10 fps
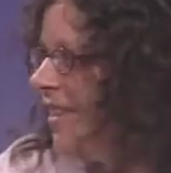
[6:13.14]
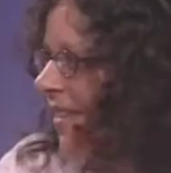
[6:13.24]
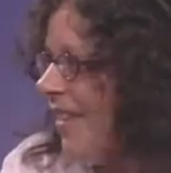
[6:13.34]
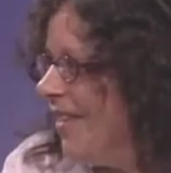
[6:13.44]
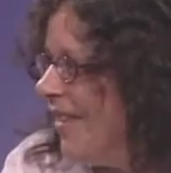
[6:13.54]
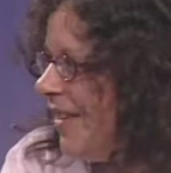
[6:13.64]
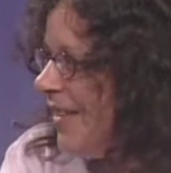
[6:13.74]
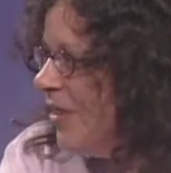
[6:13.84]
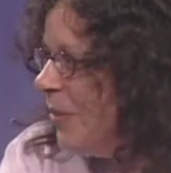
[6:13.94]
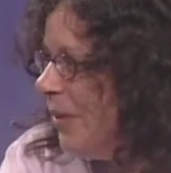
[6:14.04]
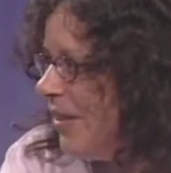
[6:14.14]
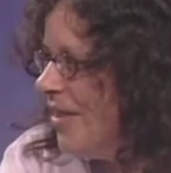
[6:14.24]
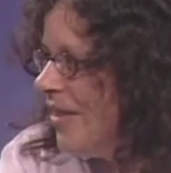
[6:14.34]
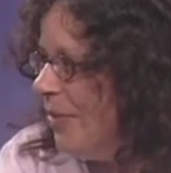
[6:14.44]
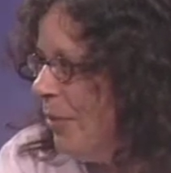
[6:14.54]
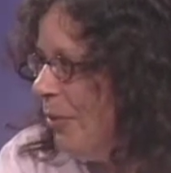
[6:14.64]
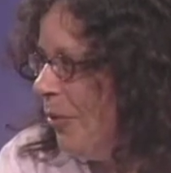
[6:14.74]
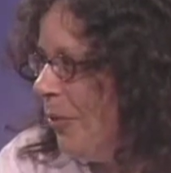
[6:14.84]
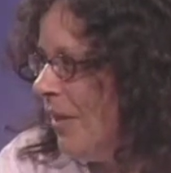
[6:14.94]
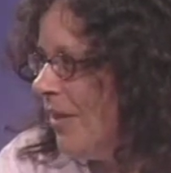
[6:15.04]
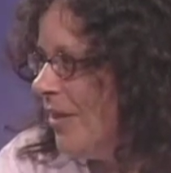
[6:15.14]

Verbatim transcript: is there anything else you want to say before we